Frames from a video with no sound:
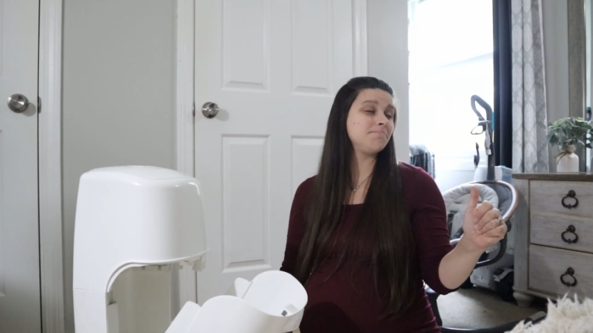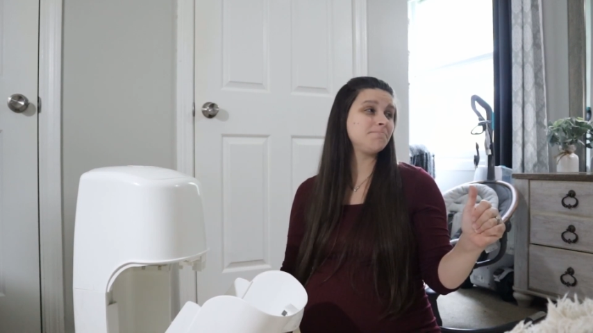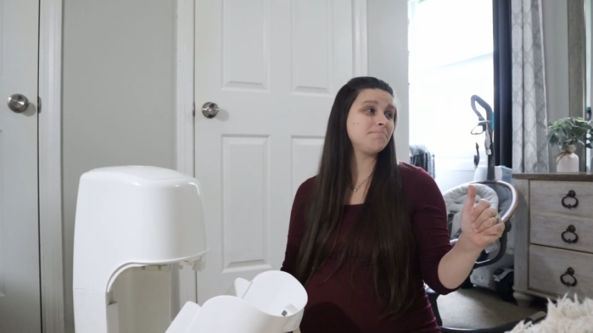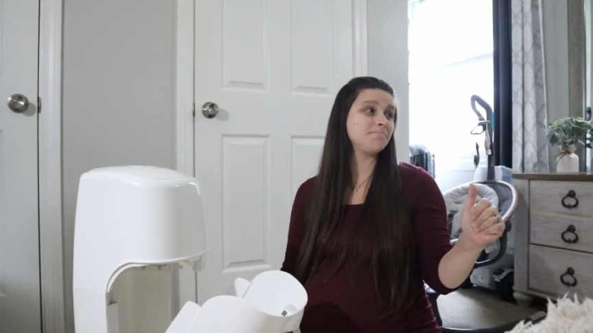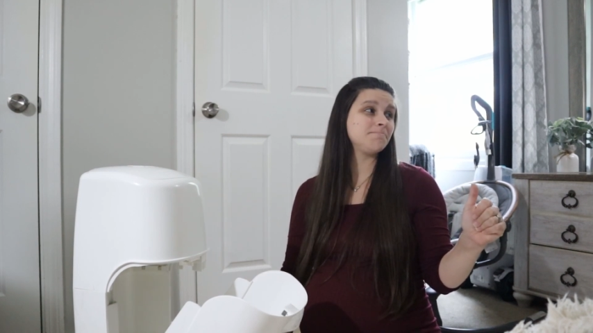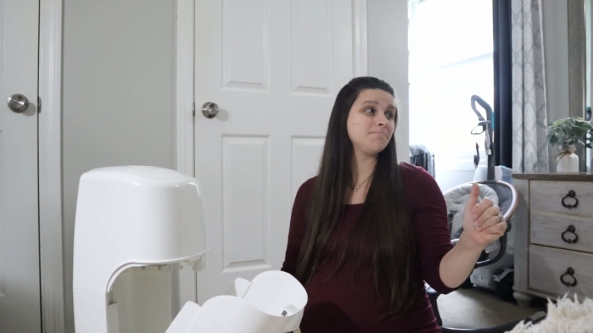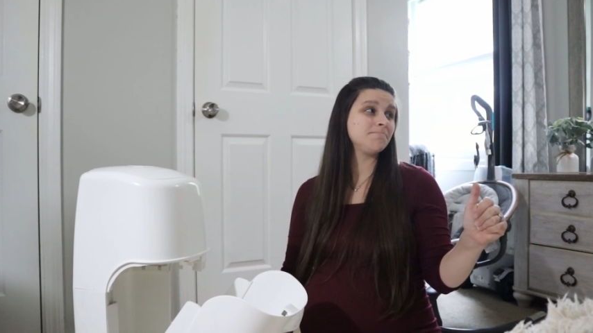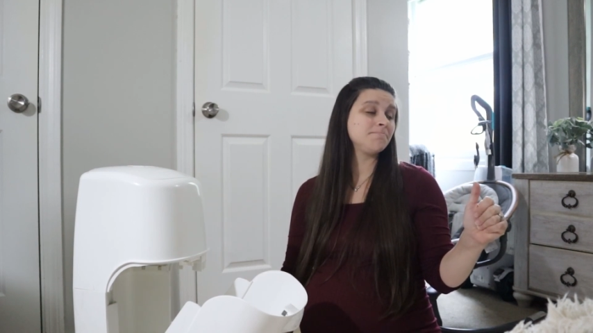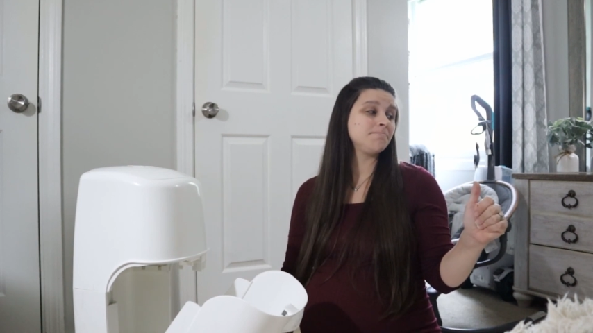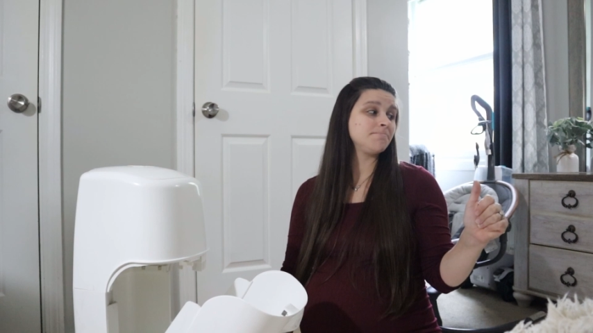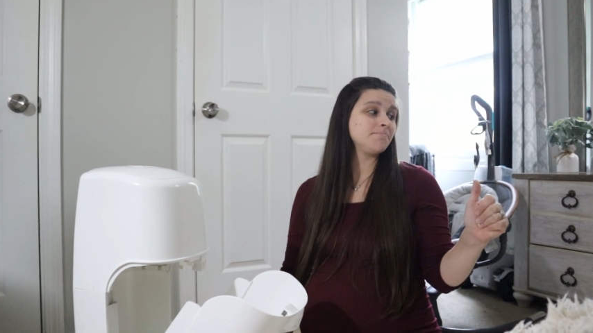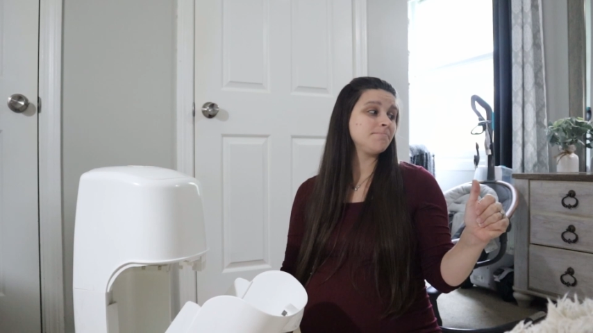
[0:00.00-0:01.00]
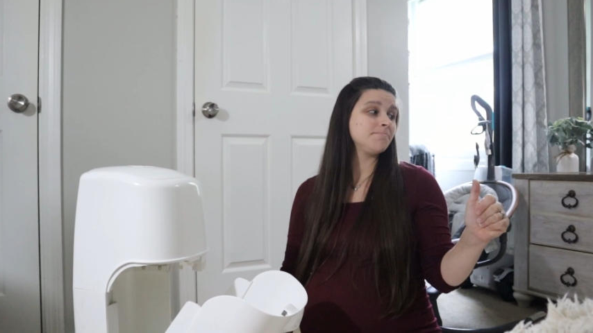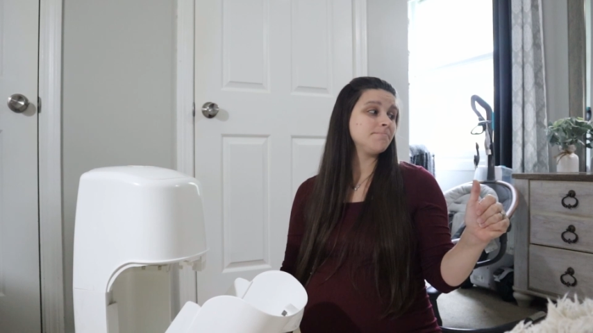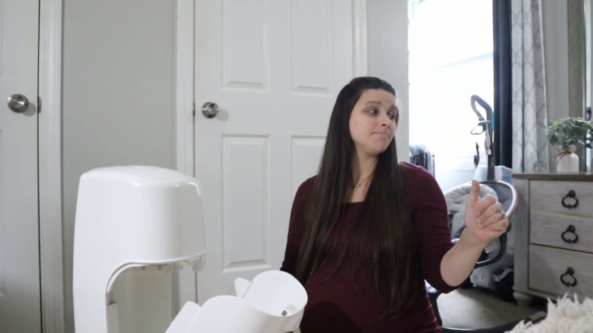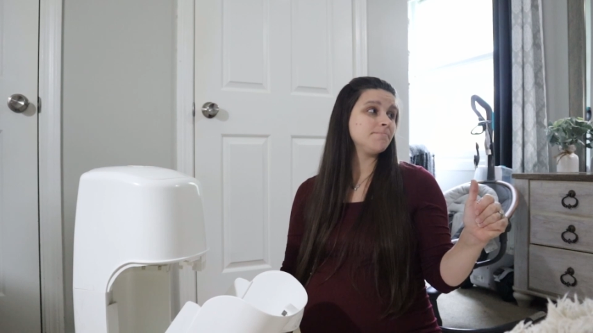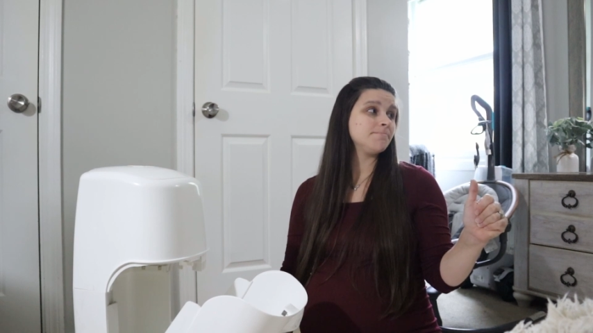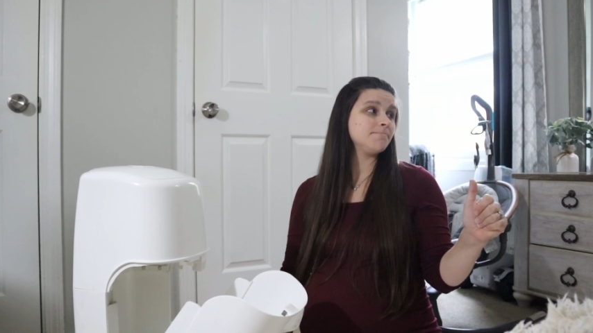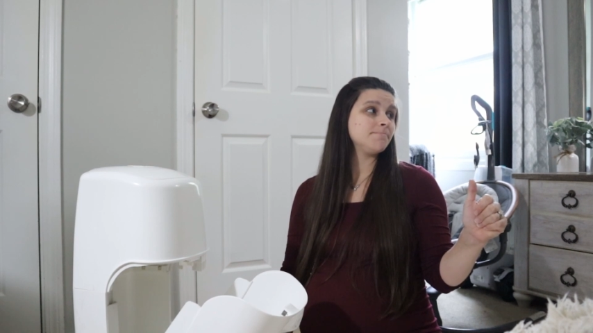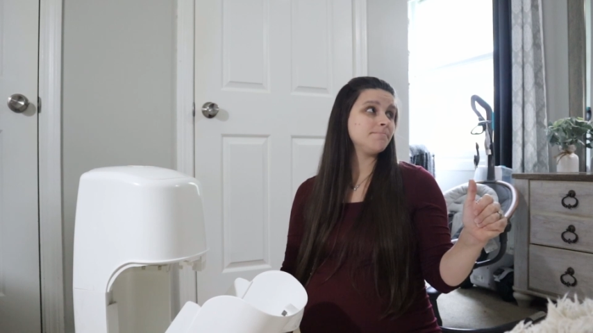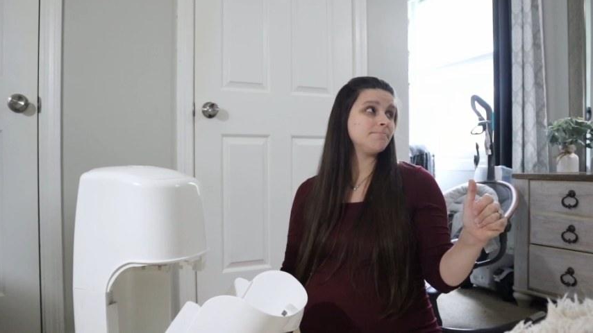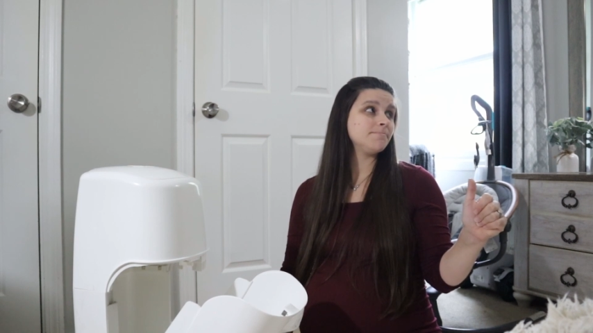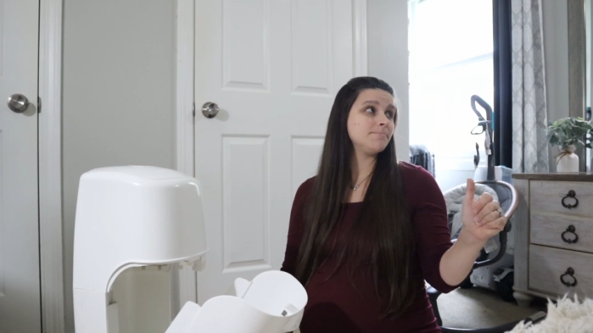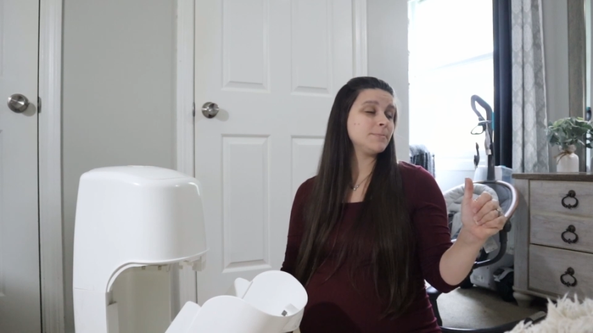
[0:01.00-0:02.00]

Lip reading: [no speech]